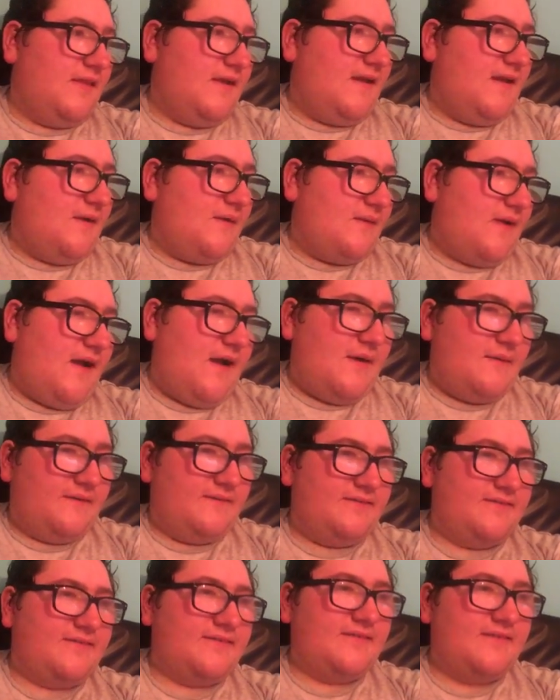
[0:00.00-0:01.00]
Now I
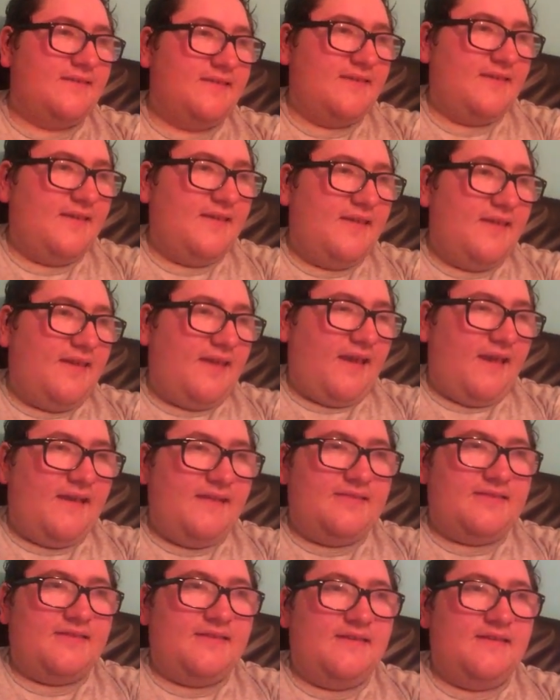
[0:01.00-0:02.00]
was
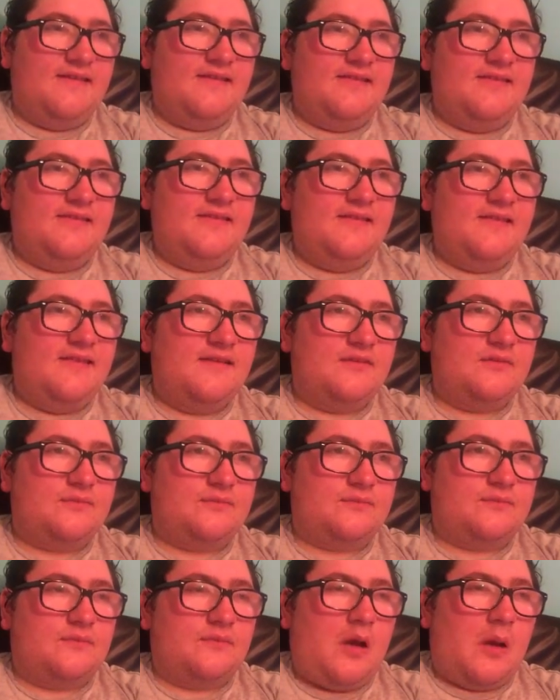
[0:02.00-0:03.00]
18,
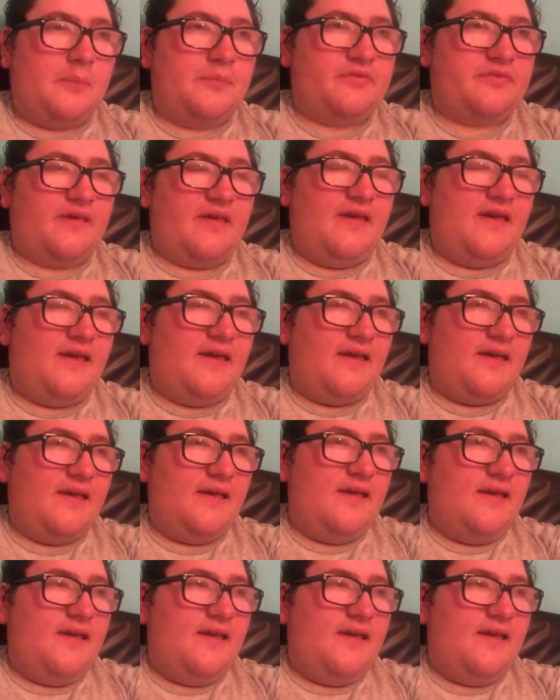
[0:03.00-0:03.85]
upset,